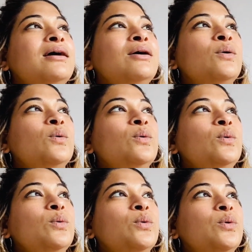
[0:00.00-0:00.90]

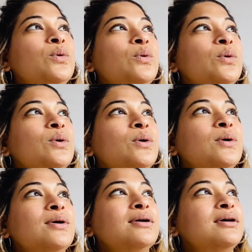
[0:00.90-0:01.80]
Ooh,
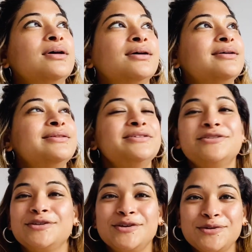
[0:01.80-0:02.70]
this is
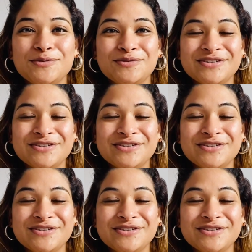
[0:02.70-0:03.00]
huge.